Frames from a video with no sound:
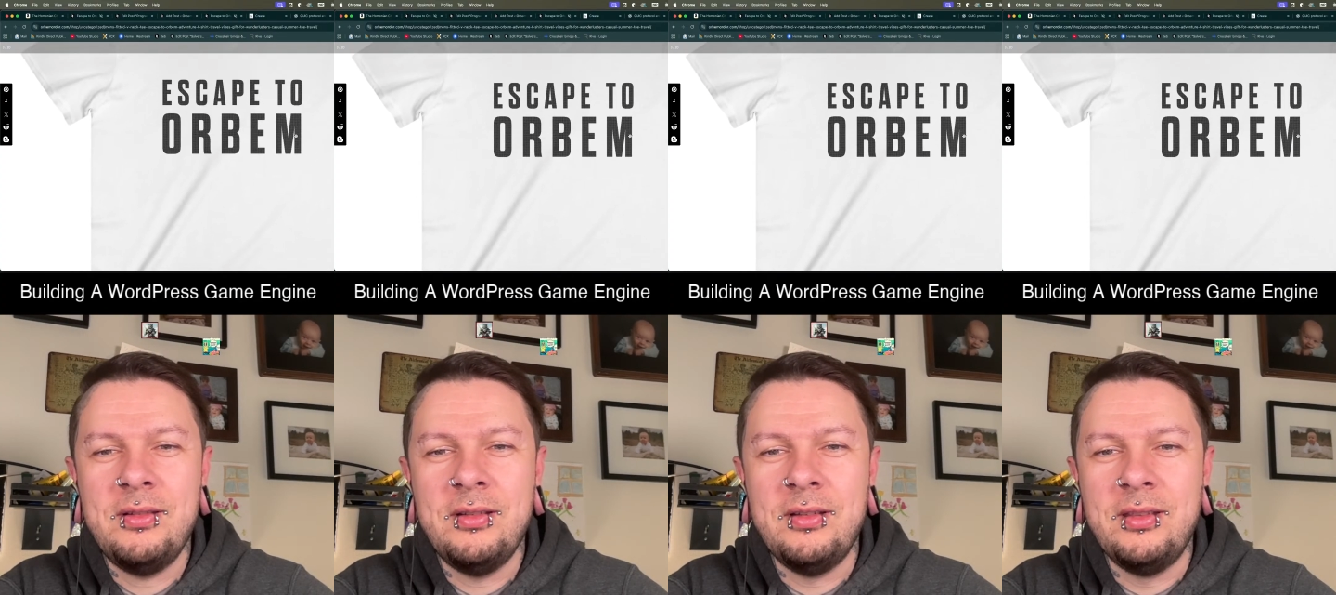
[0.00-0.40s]

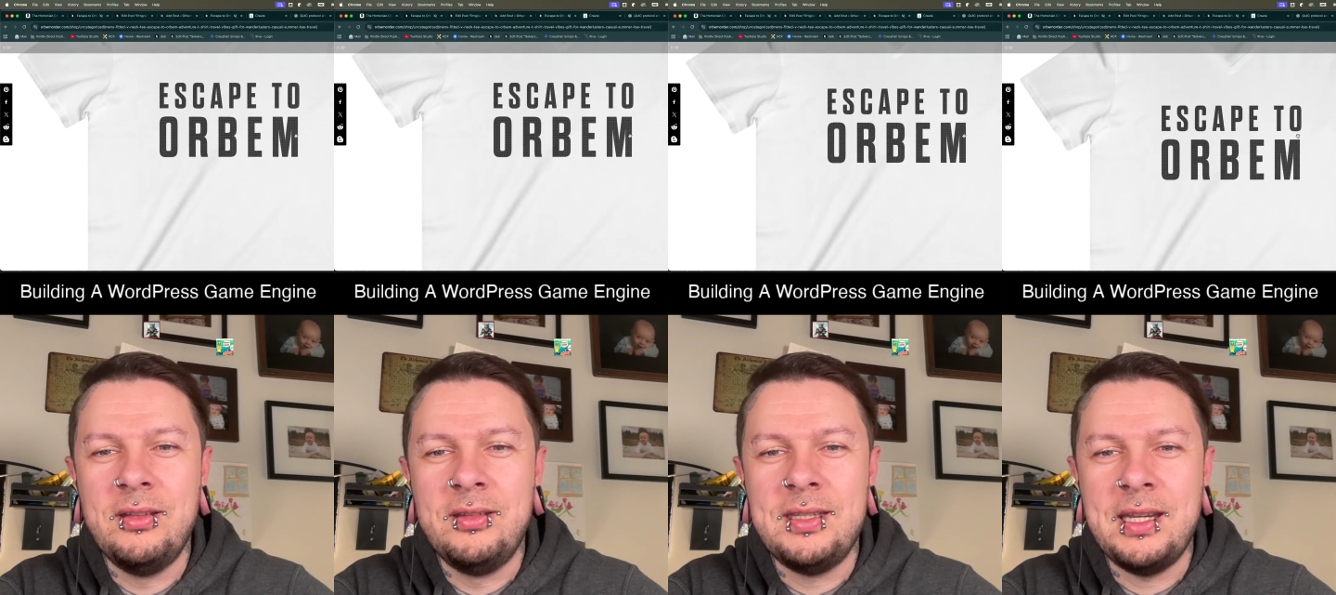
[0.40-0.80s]
on
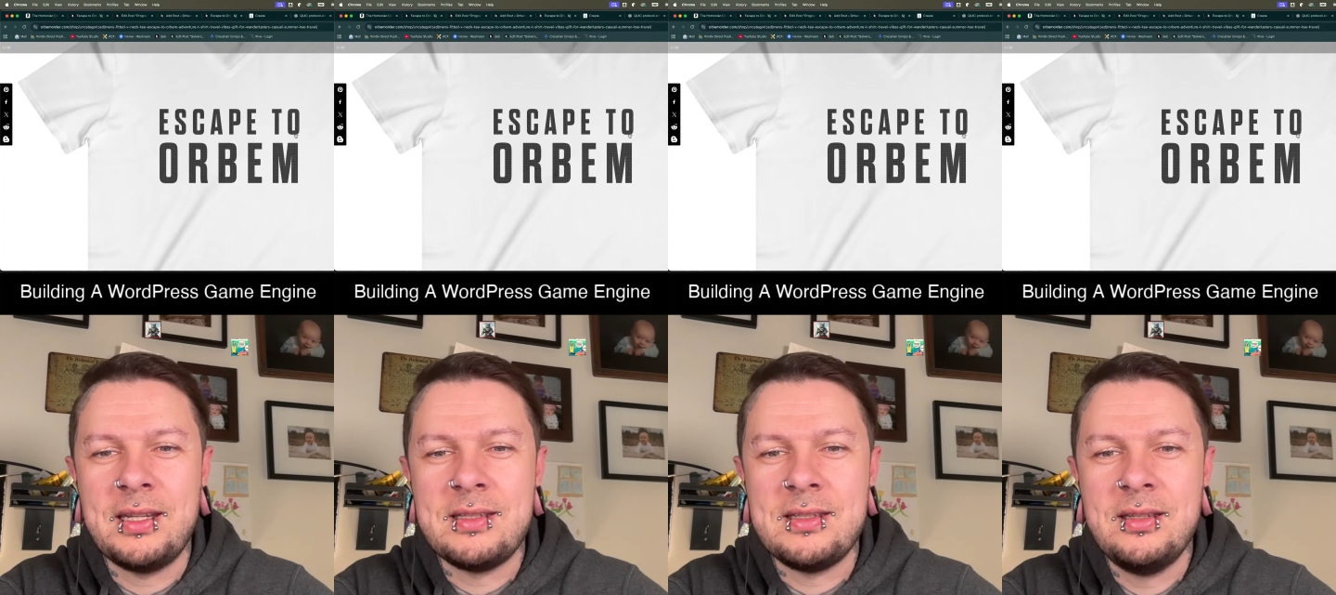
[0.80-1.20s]
the
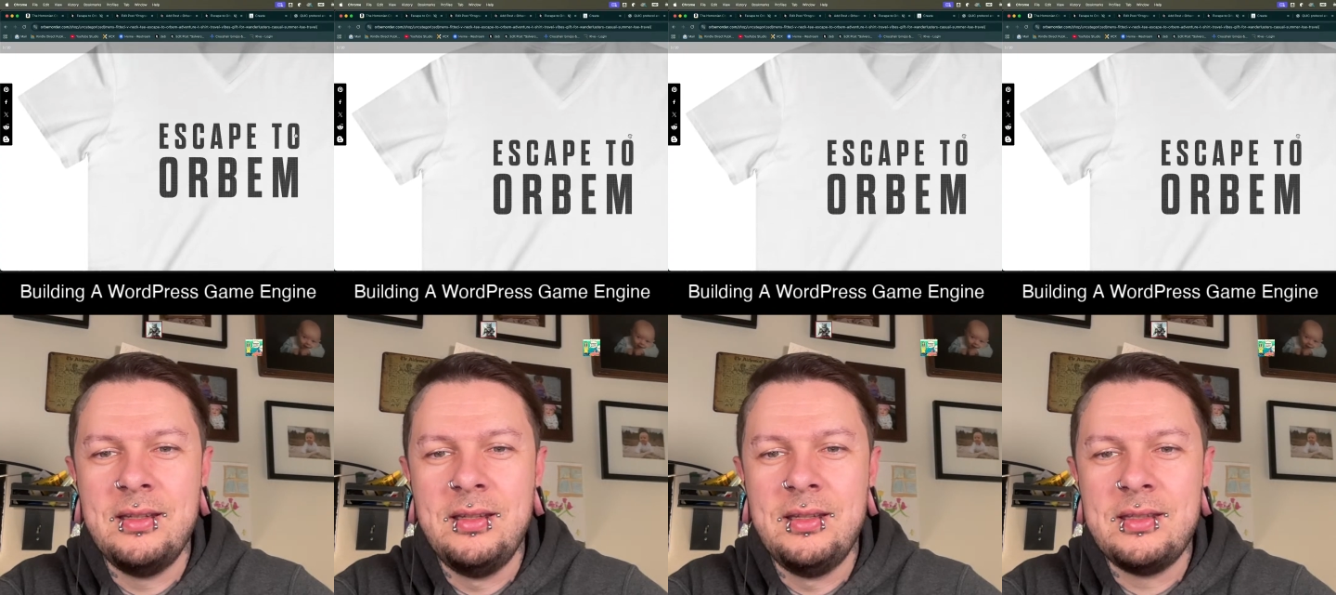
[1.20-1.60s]
text.
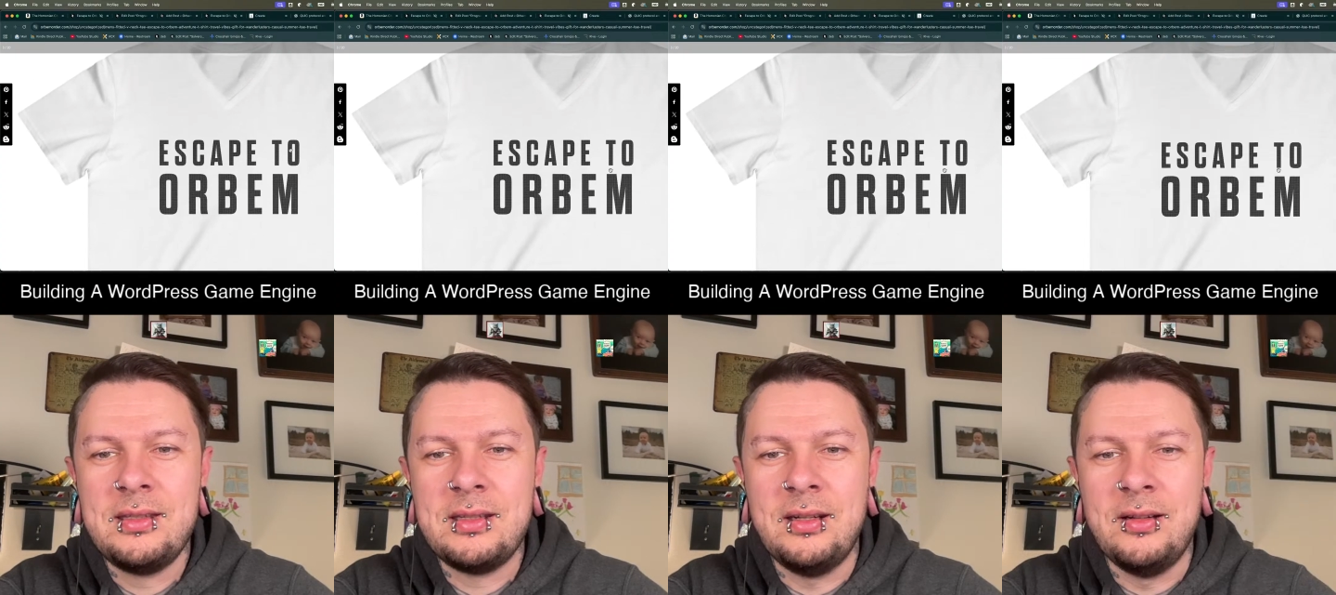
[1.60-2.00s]

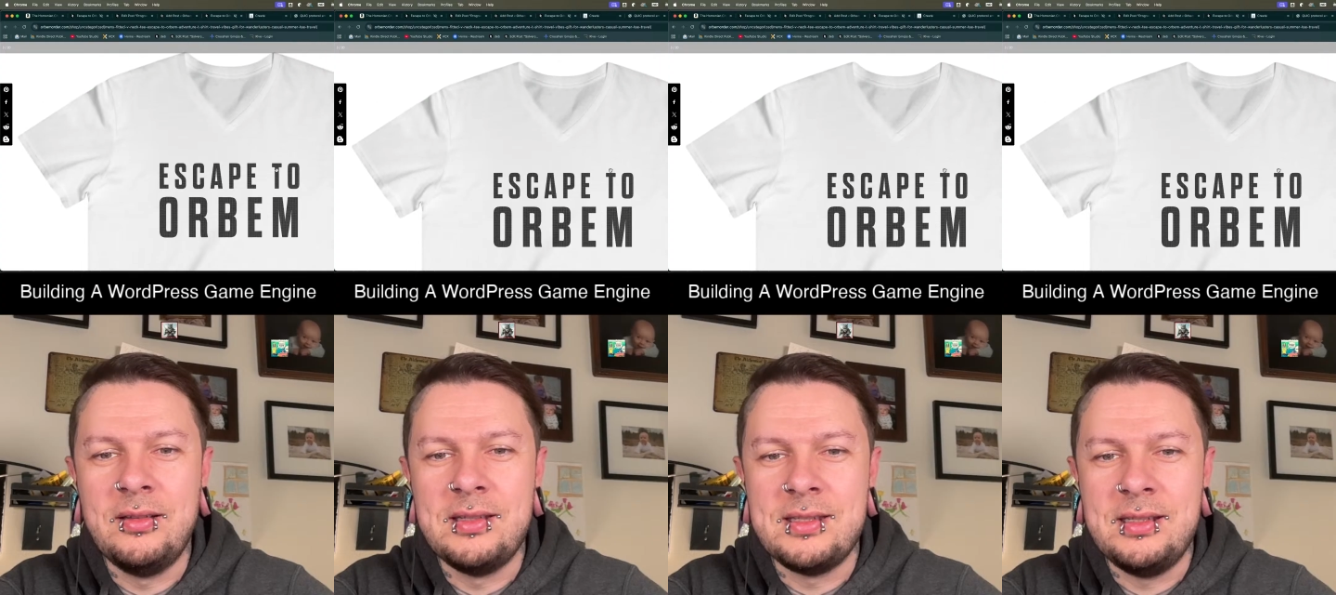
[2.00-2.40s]
It's kind of hard
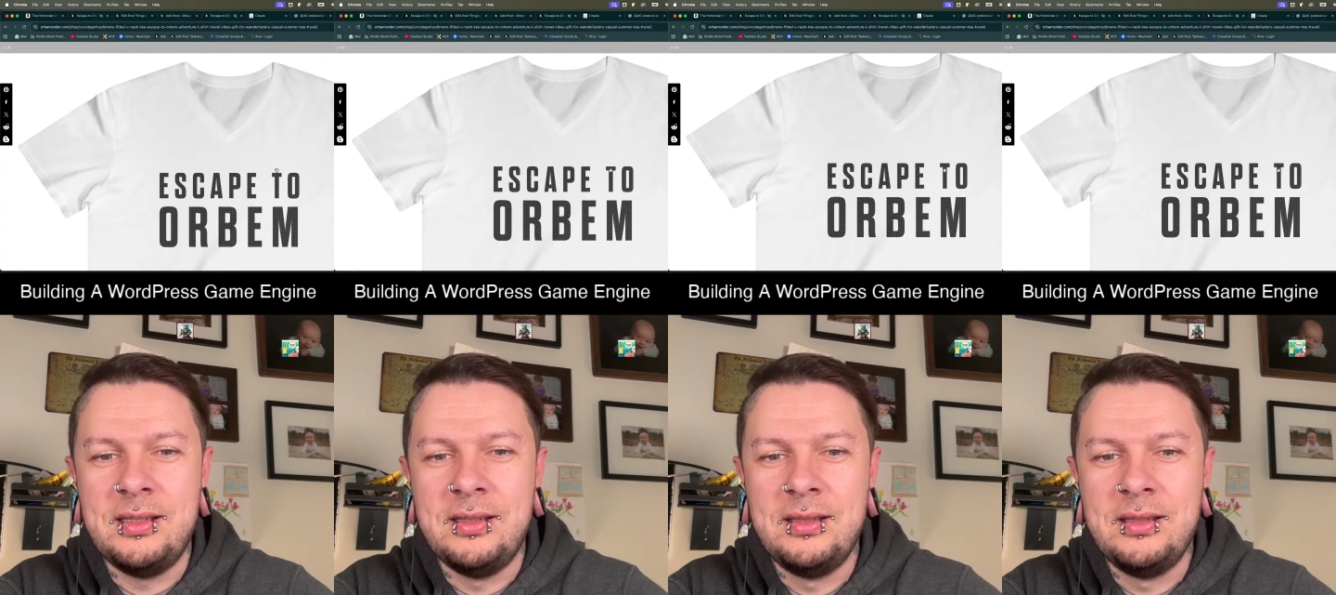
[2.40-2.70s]
to see.